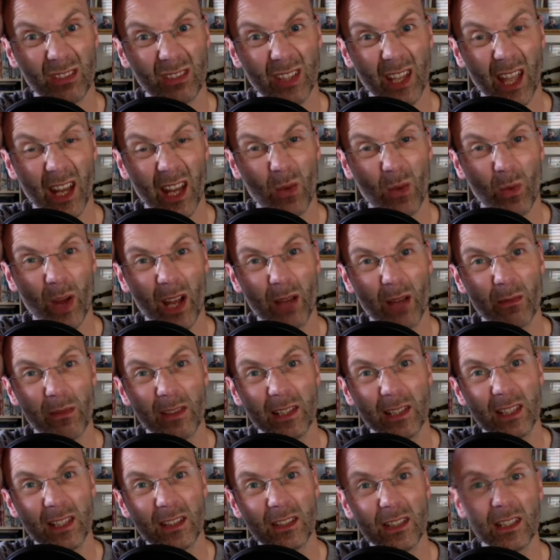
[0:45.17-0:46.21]
get away with
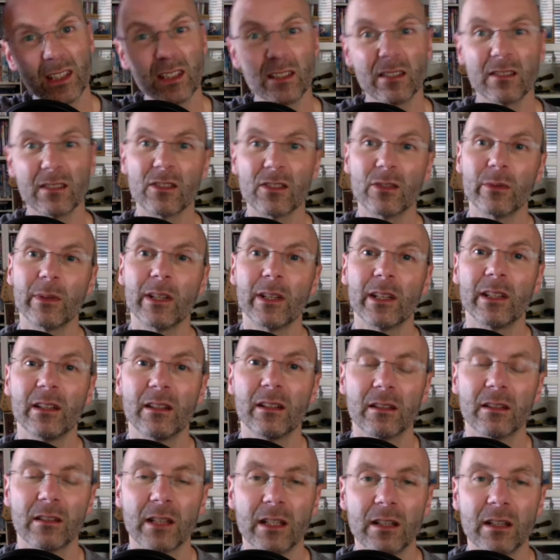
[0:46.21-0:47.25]
listening to it in
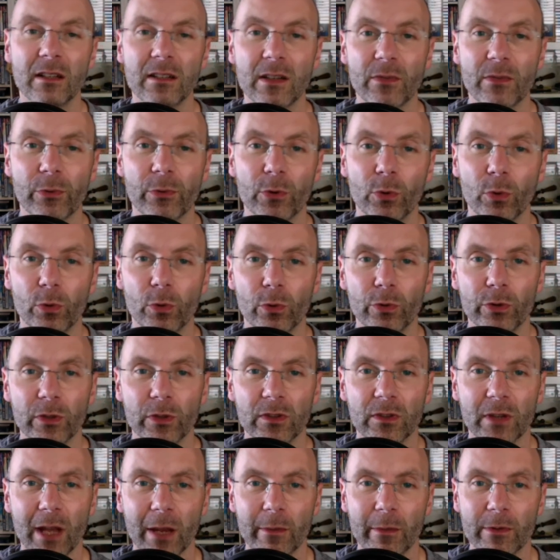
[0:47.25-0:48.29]
a different order
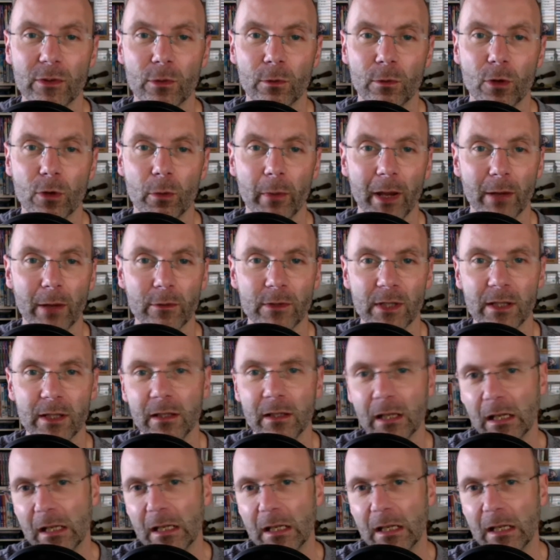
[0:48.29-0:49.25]
to how it's all come out in,